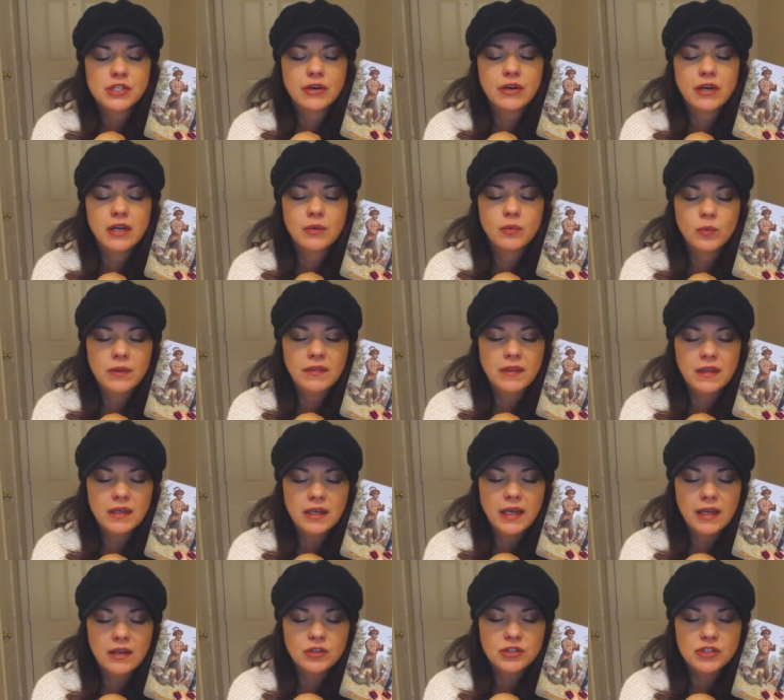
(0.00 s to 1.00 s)
Sorry, when
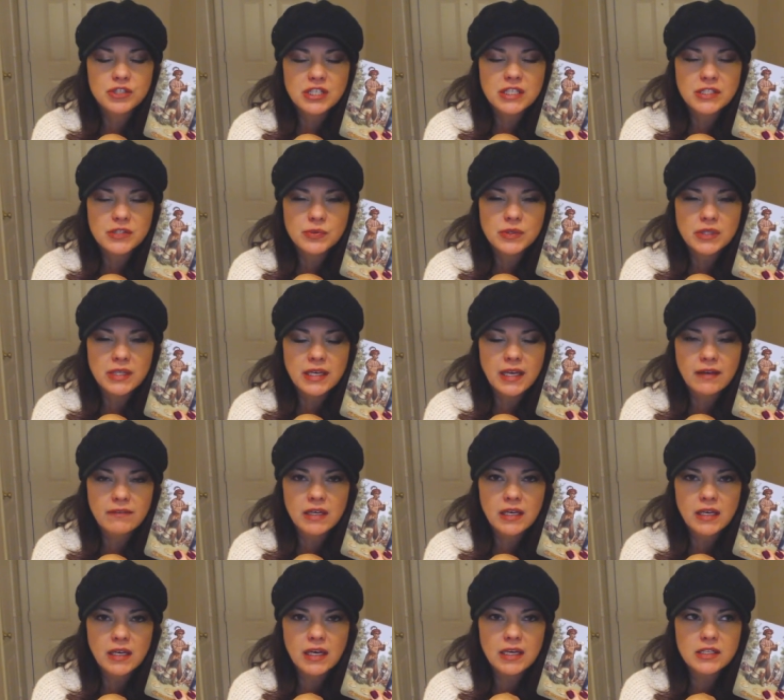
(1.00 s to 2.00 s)
the energy is really
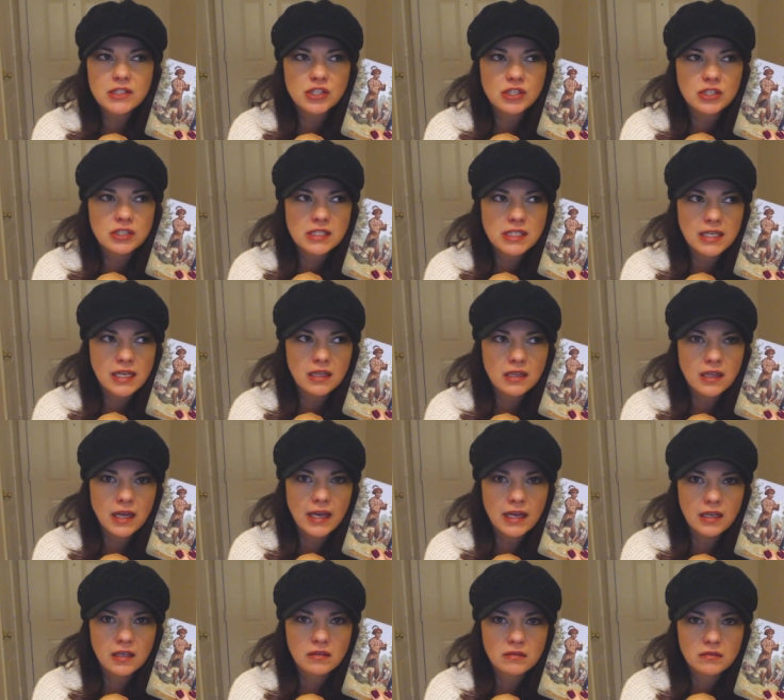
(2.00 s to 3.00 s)
heavy, I start to get
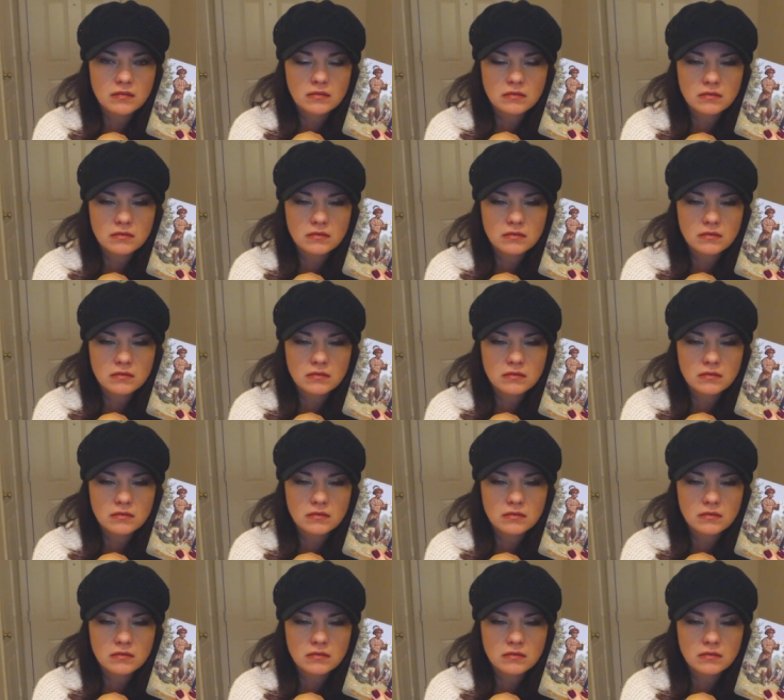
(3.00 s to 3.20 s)
like